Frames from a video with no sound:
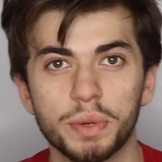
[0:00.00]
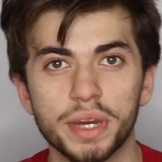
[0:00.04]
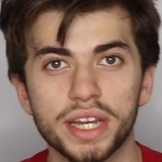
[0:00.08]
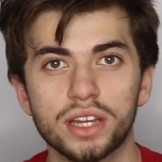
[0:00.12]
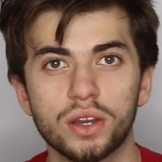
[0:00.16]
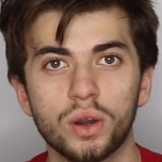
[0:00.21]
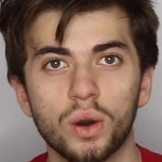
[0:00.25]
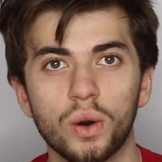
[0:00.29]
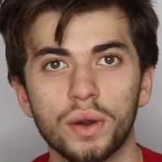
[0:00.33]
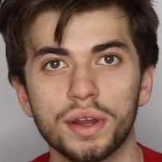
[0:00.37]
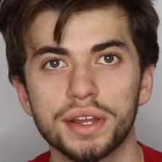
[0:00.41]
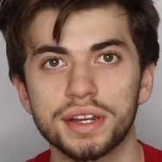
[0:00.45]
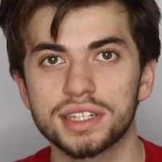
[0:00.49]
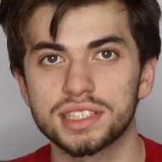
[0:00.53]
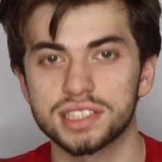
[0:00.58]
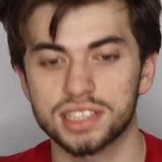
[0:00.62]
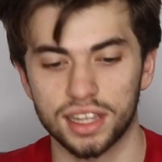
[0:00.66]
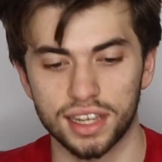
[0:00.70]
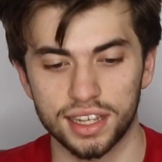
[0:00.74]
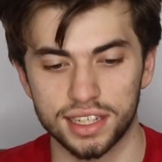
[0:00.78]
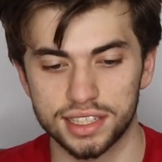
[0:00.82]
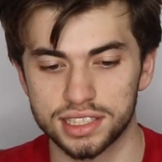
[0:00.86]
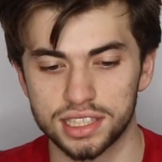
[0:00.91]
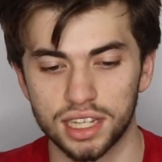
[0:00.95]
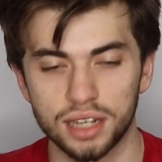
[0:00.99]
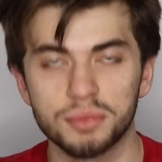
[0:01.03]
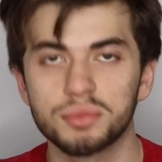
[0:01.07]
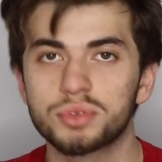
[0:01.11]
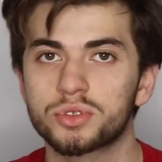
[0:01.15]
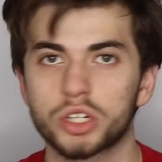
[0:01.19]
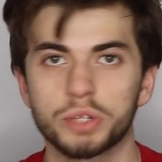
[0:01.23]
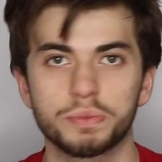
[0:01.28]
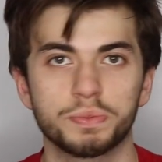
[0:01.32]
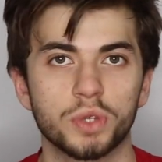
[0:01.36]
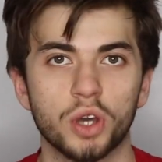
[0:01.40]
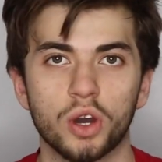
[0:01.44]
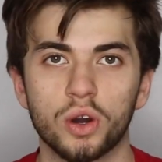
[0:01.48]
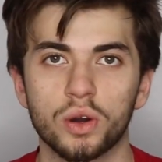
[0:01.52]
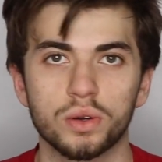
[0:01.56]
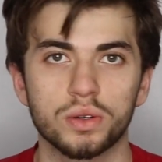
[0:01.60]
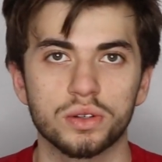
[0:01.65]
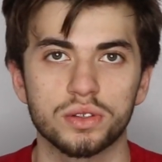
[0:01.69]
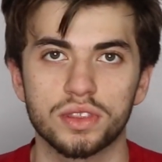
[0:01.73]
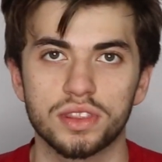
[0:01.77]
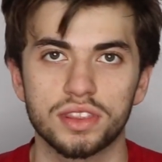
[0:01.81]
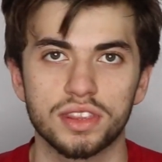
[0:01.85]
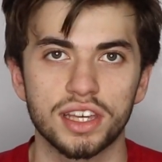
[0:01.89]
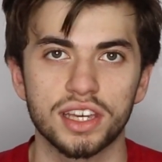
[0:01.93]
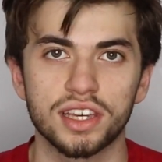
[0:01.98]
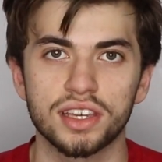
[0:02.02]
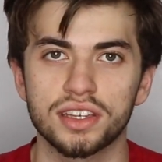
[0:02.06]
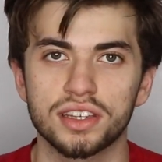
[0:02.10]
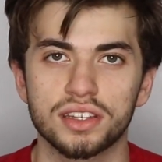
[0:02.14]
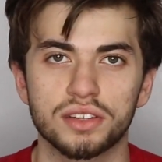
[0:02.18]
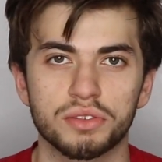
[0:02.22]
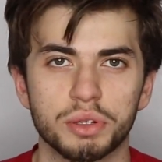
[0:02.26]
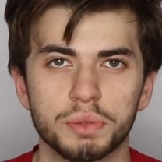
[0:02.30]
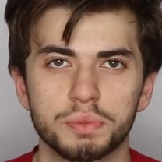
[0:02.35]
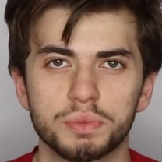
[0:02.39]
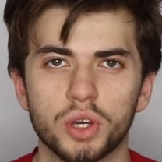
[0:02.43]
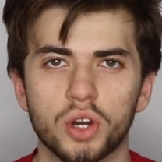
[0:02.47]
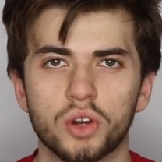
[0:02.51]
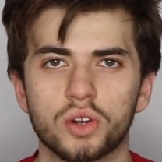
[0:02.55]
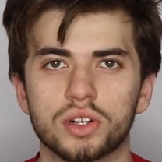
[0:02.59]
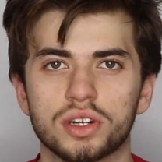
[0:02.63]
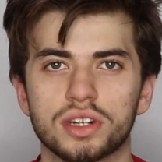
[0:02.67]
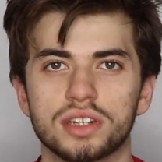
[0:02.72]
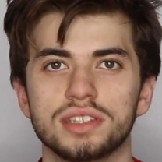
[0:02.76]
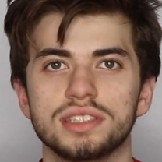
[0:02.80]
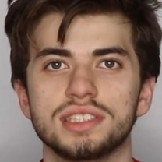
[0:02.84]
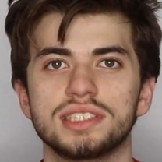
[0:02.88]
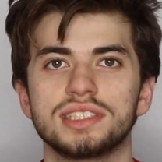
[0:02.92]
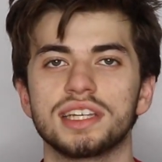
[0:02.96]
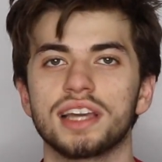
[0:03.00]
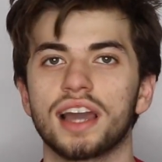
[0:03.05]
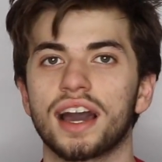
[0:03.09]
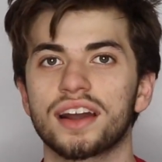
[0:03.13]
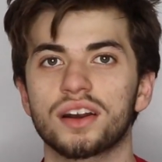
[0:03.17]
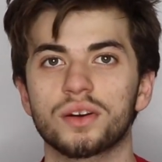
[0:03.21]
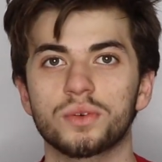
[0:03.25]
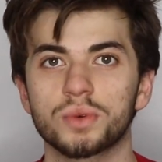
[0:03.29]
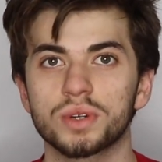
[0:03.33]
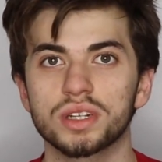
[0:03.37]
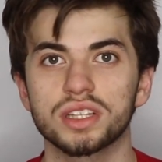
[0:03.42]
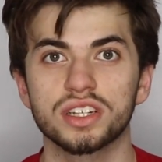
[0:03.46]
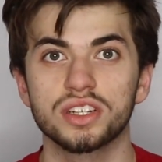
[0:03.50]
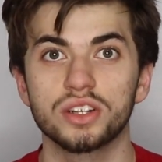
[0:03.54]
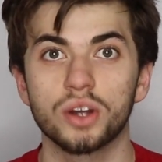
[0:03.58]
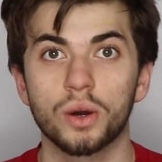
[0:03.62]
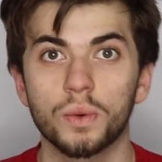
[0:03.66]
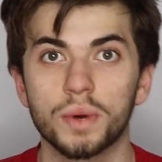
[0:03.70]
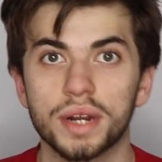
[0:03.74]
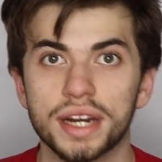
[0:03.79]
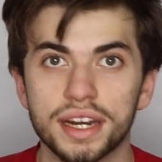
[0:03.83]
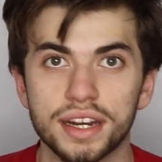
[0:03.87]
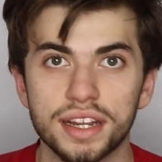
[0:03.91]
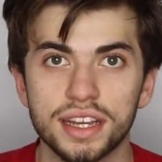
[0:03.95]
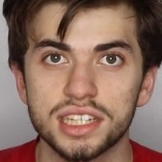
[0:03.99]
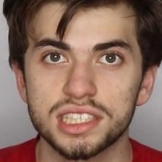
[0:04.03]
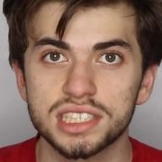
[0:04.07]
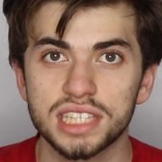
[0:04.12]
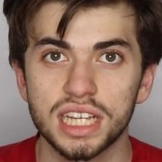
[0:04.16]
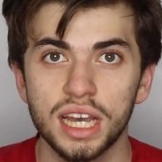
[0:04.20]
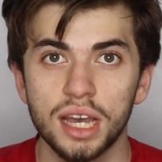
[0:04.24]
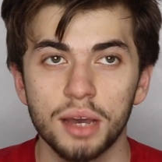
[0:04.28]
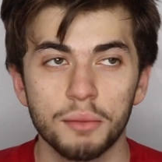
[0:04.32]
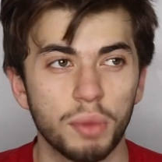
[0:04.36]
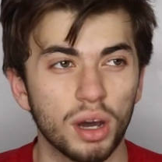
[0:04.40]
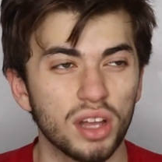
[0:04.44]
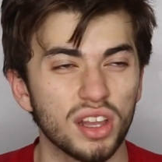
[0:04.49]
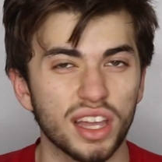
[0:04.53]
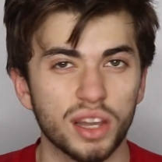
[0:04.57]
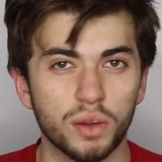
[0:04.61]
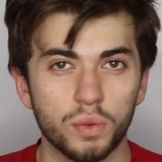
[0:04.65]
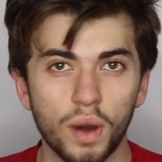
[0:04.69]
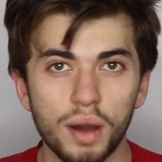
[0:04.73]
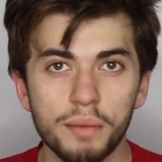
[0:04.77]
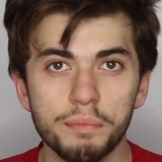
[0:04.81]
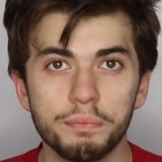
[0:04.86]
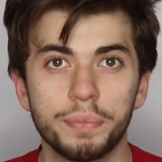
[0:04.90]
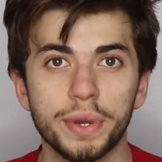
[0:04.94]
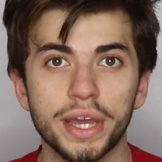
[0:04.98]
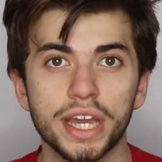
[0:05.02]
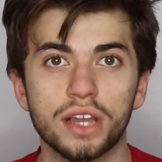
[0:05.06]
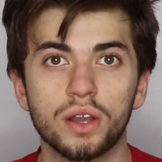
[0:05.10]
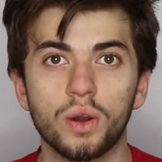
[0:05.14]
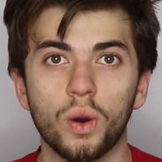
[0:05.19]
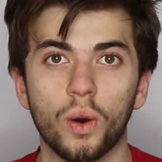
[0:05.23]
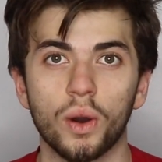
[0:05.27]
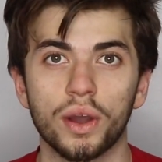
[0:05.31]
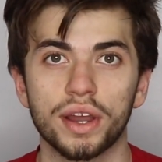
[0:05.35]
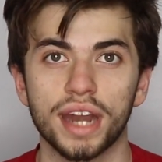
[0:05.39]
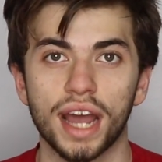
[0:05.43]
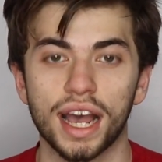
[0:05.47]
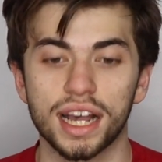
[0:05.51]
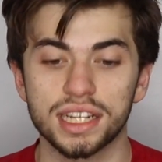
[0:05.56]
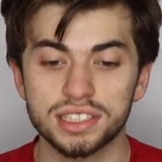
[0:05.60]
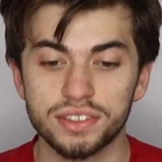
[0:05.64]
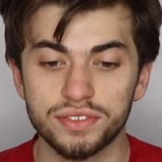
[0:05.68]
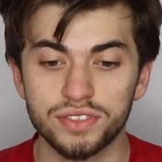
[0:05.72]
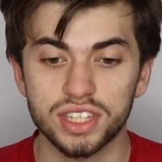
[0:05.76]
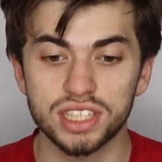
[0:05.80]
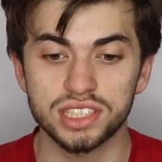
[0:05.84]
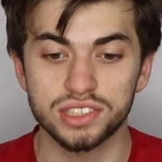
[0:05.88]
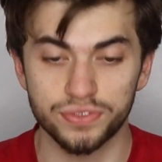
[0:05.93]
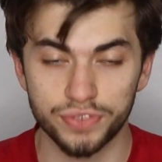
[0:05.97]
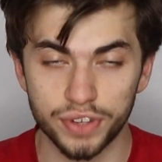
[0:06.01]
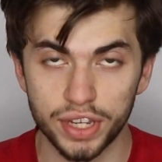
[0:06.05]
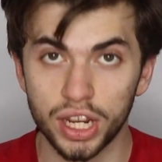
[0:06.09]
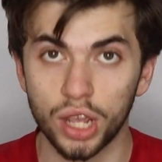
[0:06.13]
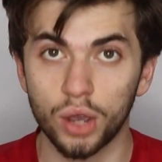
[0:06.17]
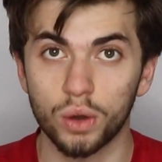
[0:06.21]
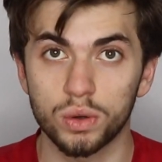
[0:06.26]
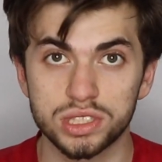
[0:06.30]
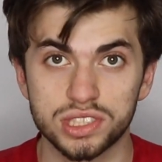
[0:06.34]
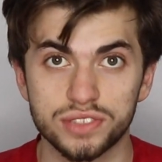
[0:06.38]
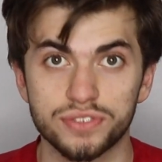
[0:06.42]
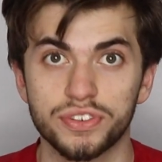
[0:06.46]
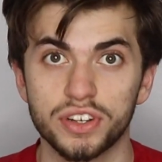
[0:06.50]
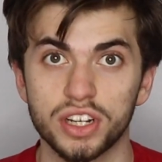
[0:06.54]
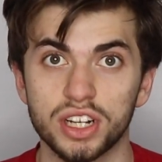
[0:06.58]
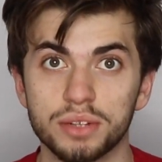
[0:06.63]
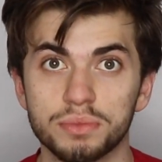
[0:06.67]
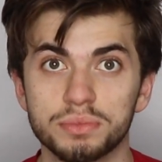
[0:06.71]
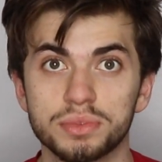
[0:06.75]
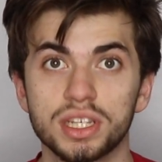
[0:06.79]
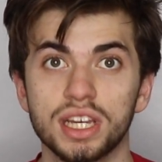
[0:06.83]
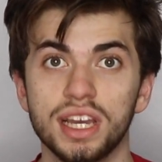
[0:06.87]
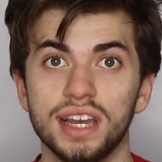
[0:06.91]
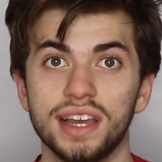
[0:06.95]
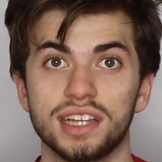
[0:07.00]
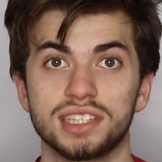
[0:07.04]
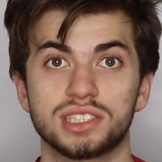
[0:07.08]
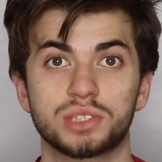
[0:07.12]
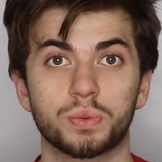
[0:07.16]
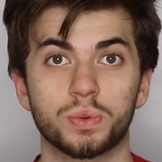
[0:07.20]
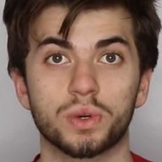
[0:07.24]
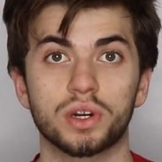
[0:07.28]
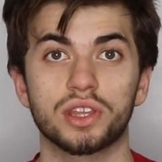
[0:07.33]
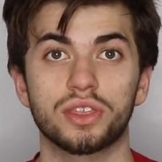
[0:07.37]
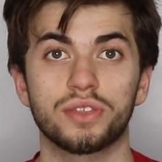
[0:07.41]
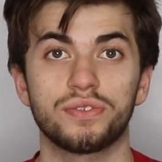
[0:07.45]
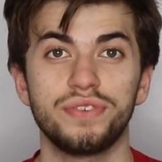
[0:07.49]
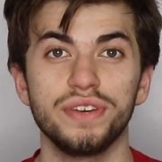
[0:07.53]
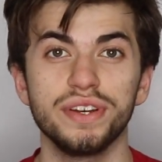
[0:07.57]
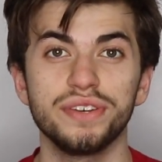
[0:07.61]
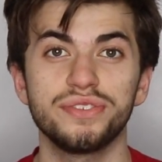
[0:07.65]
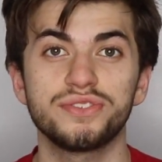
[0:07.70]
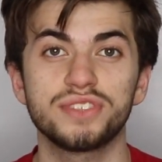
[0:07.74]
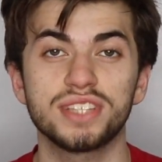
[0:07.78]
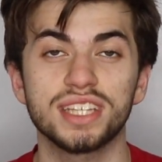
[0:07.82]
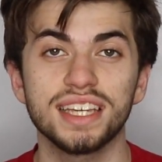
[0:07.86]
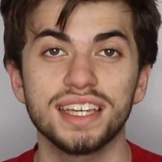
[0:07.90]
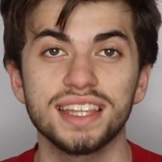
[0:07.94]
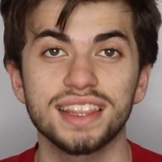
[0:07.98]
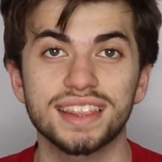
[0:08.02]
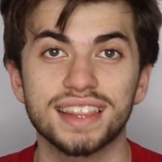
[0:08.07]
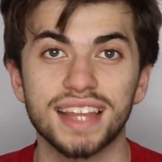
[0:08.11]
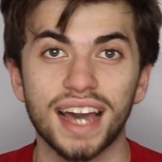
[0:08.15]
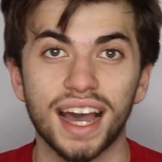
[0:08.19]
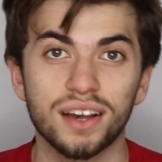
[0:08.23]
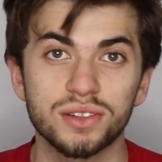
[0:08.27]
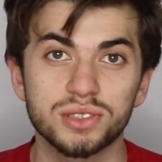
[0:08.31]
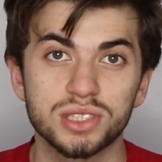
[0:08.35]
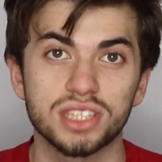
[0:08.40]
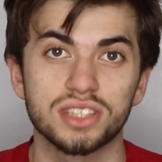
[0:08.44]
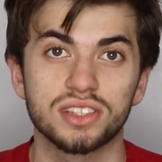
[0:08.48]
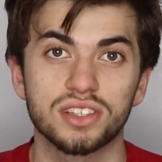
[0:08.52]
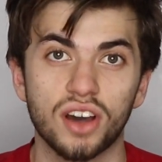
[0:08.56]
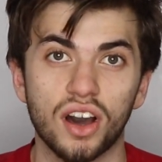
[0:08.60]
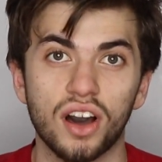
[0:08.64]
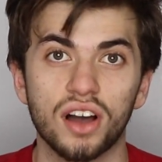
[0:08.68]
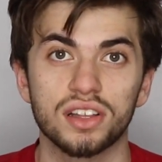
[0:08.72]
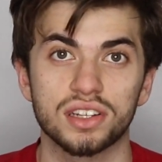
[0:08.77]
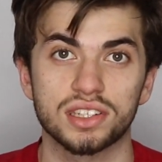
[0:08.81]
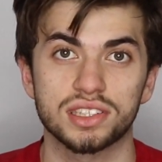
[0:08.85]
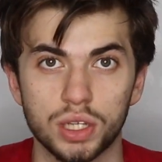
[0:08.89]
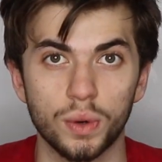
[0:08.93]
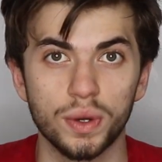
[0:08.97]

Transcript: Bitcoin is like some crypto thing, cryptocurrency. I don't really know what it is. But like one Bitcoin, as of this video is filmed, is worth $15,000.